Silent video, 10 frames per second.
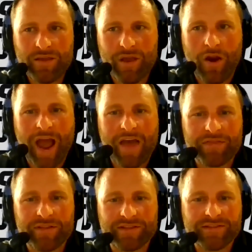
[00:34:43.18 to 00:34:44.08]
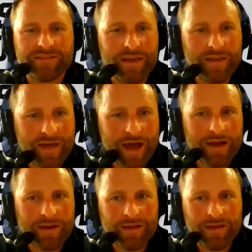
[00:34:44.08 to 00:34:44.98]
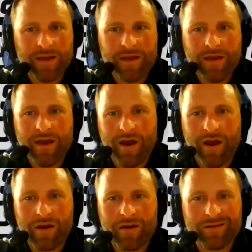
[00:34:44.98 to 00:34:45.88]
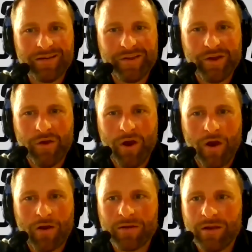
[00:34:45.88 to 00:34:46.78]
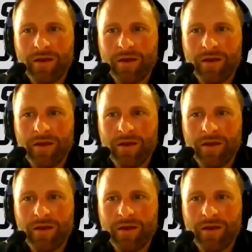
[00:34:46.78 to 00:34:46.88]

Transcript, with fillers: our athletes seek that our you know our